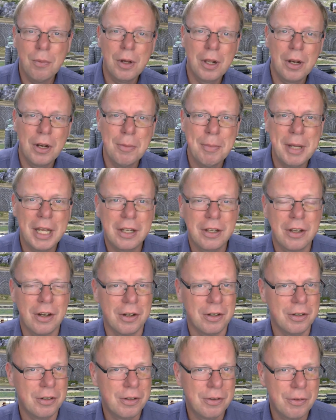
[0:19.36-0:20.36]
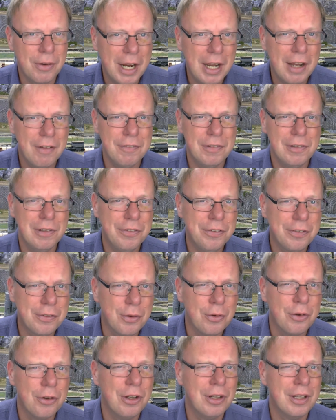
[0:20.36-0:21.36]
we're gonna make a gravel
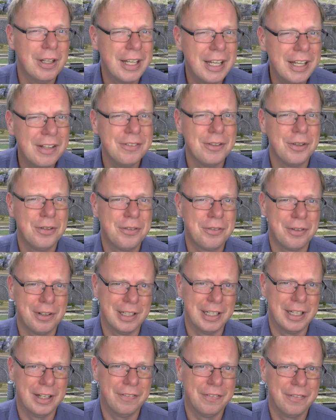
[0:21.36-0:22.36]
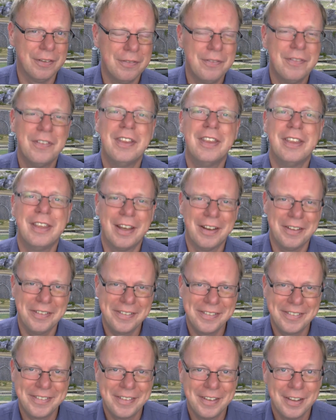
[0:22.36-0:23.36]
soil industry land.
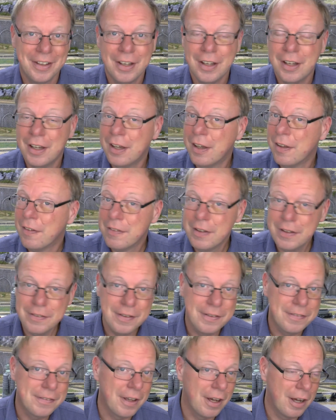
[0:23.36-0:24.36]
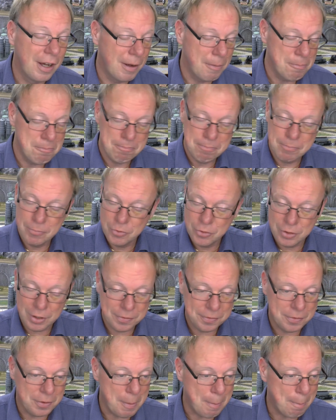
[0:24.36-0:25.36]
Yes. This is a
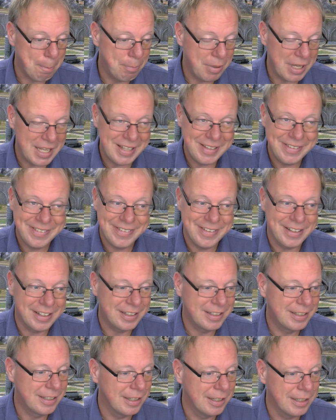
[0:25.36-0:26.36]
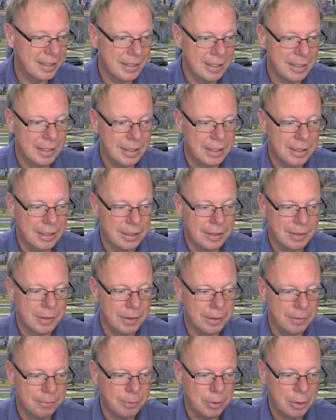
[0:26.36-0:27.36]
just a basic uh, uh,
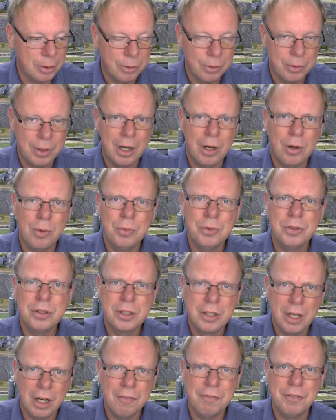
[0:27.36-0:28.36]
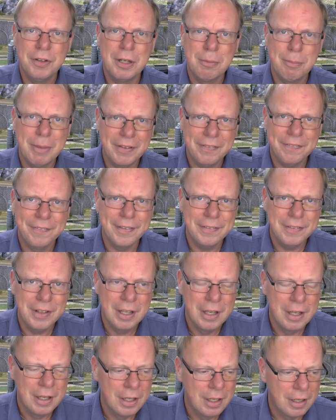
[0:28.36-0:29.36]
uh ground covering method,
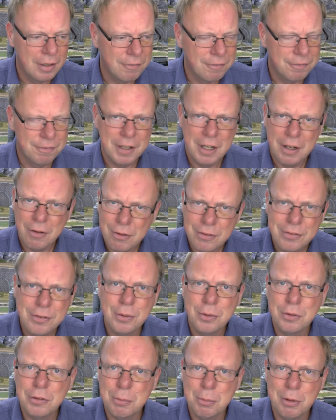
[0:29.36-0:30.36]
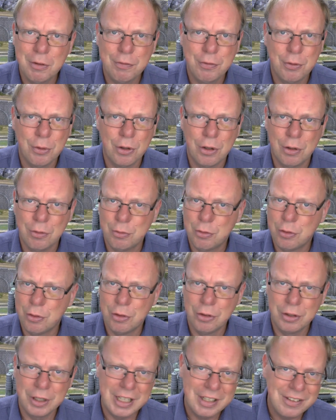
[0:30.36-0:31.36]
very suitable for,
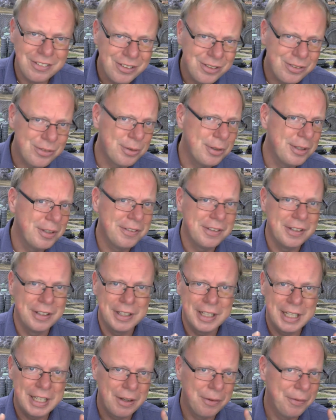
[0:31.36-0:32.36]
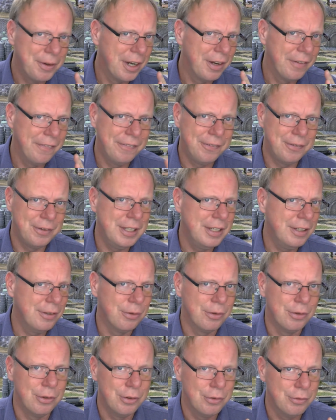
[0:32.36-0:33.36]
for industries in era 3
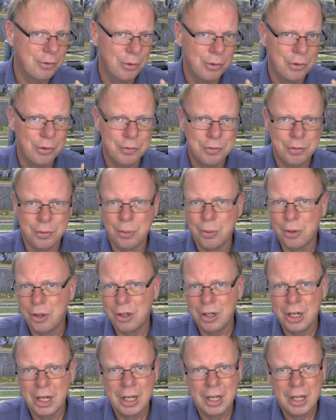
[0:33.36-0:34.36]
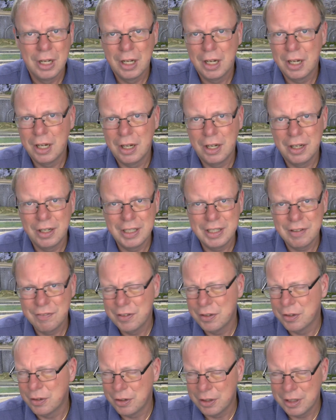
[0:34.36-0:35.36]
or, or 4 uh,
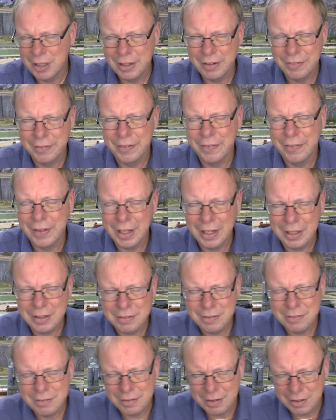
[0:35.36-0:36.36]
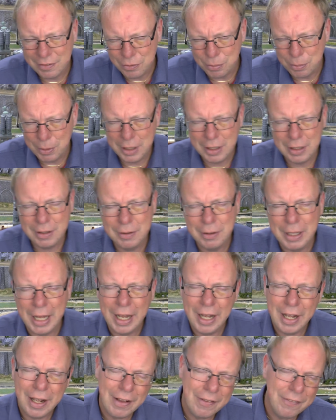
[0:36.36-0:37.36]
even earlier than that as well,
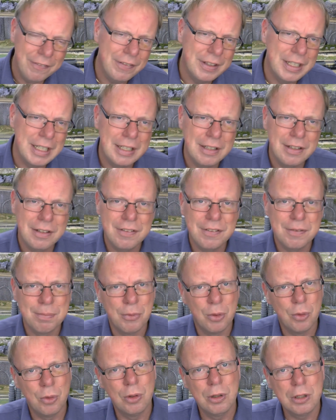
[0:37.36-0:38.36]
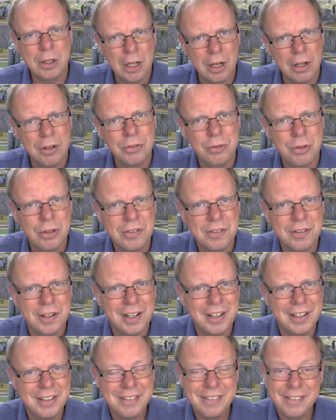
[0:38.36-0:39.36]
and in small
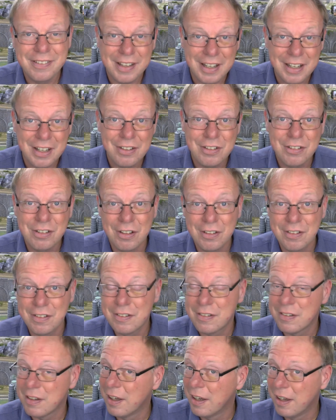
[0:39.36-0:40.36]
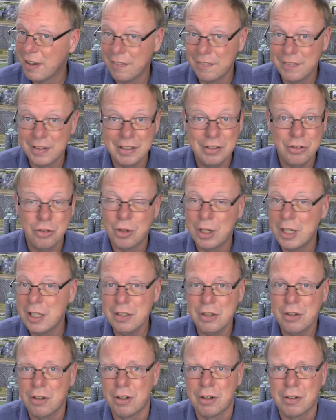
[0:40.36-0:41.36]
countryside stations and in
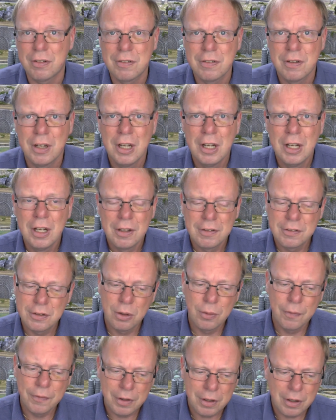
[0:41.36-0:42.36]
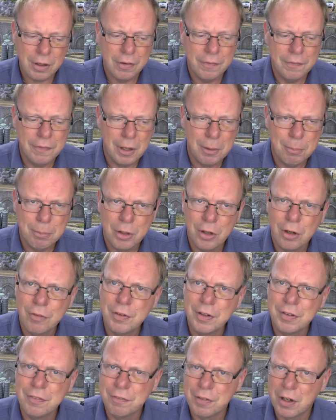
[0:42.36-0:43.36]
train yards. So there are a number of
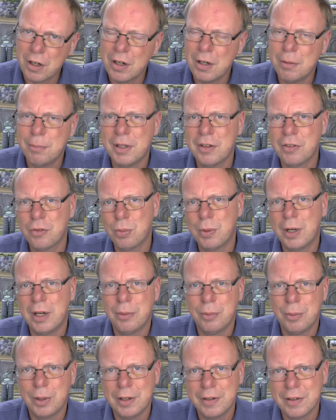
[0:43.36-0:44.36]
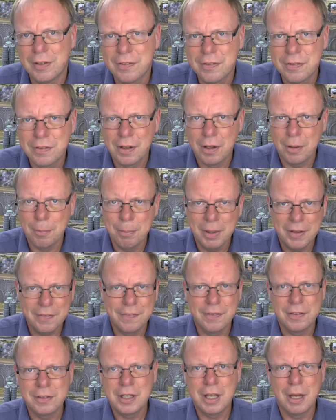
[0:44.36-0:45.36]
environments where, where this uh,
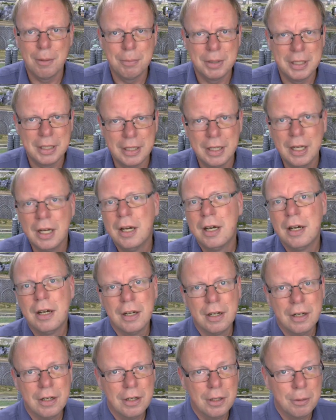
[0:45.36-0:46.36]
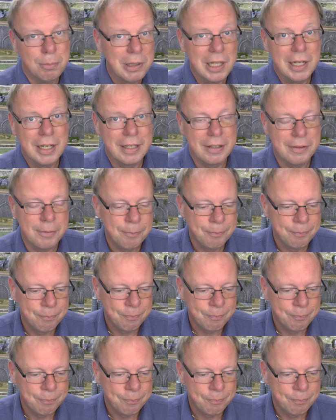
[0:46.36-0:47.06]
method can be uh, applied.